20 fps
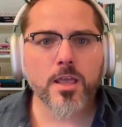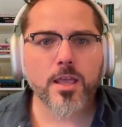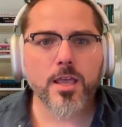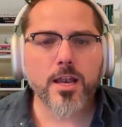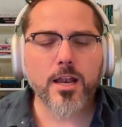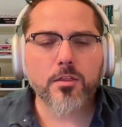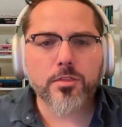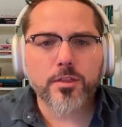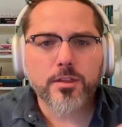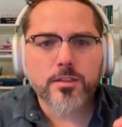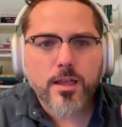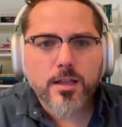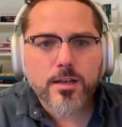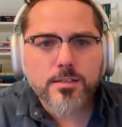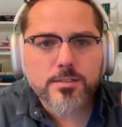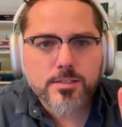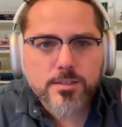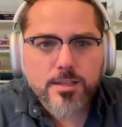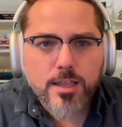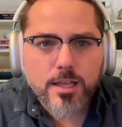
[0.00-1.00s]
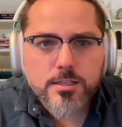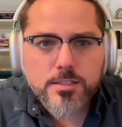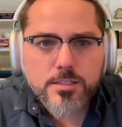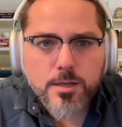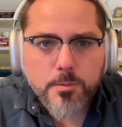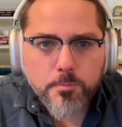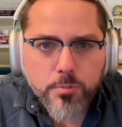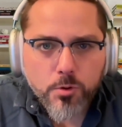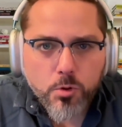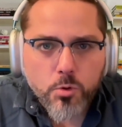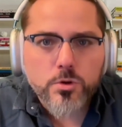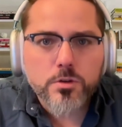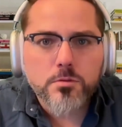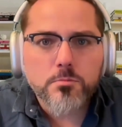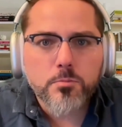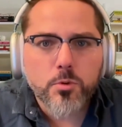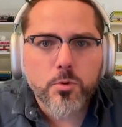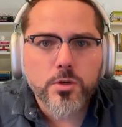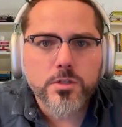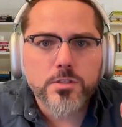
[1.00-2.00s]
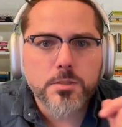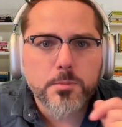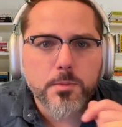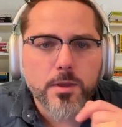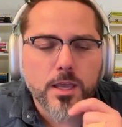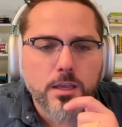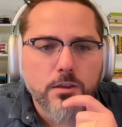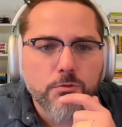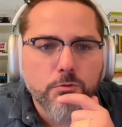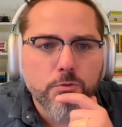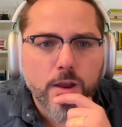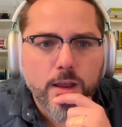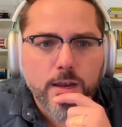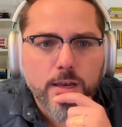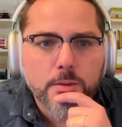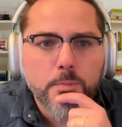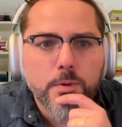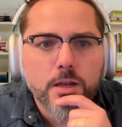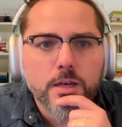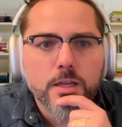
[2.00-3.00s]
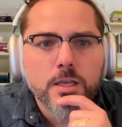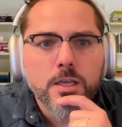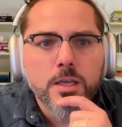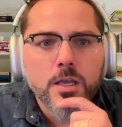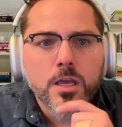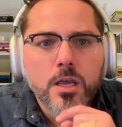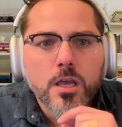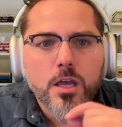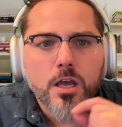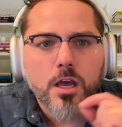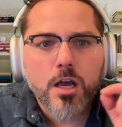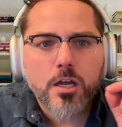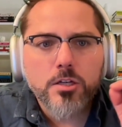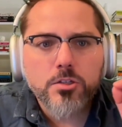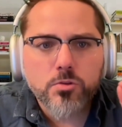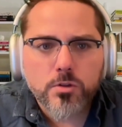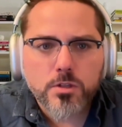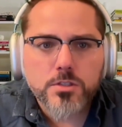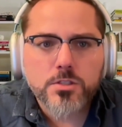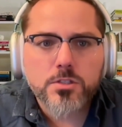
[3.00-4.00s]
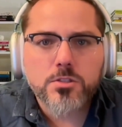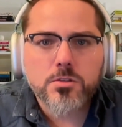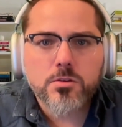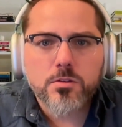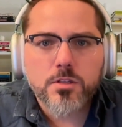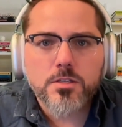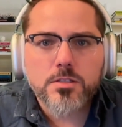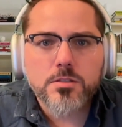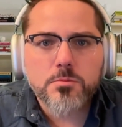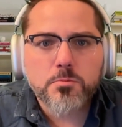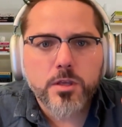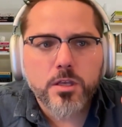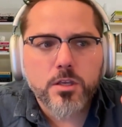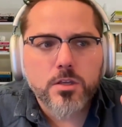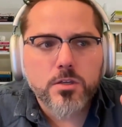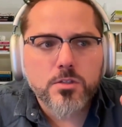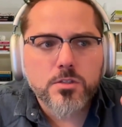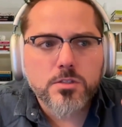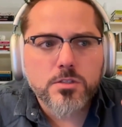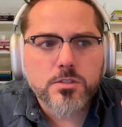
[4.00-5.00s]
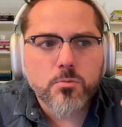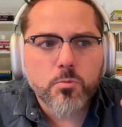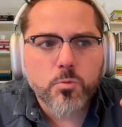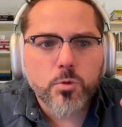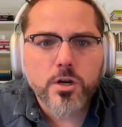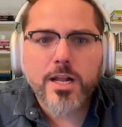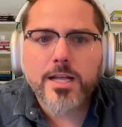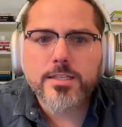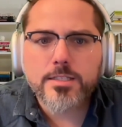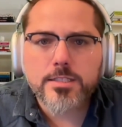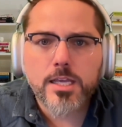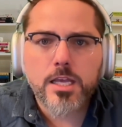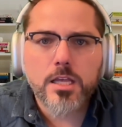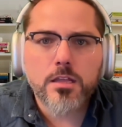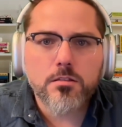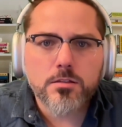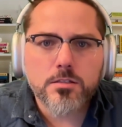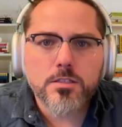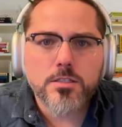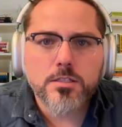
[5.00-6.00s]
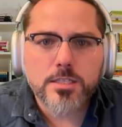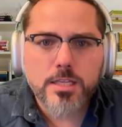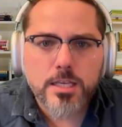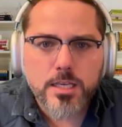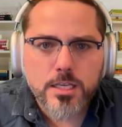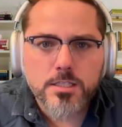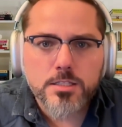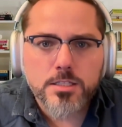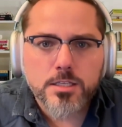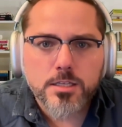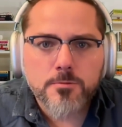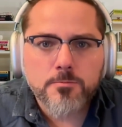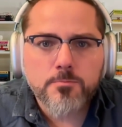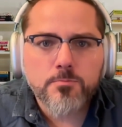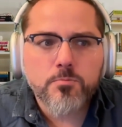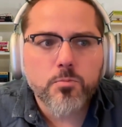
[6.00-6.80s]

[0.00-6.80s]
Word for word: And I think that is that is an important point to make for anybody uh, to listen to this because we're not saying this is easy.